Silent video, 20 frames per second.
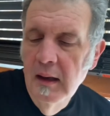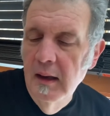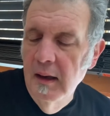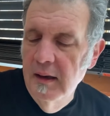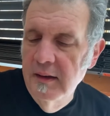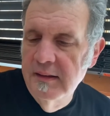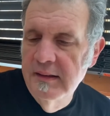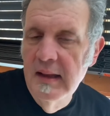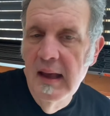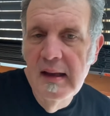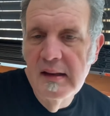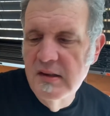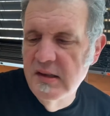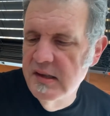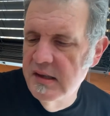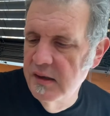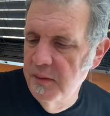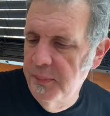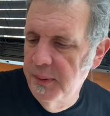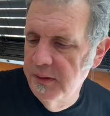It's not
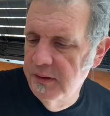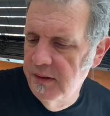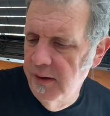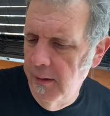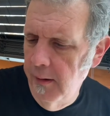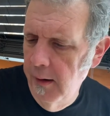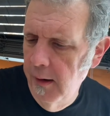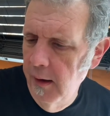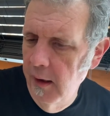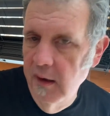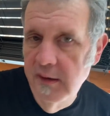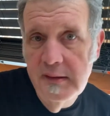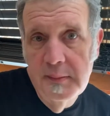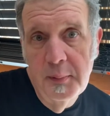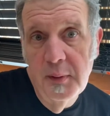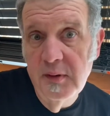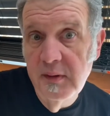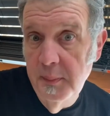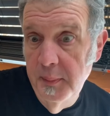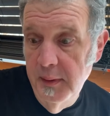super tall. It's
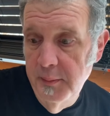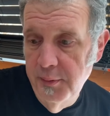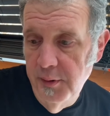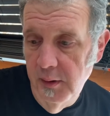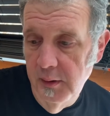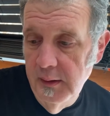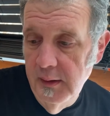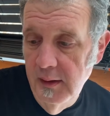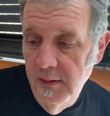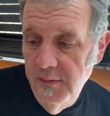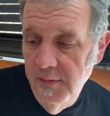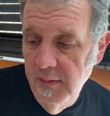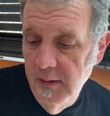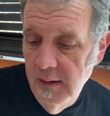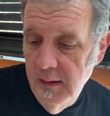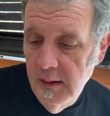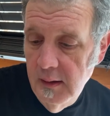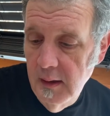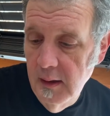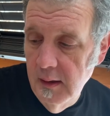supposed to be
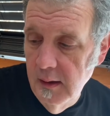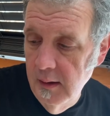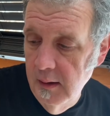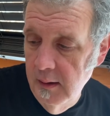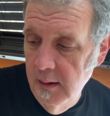prolific.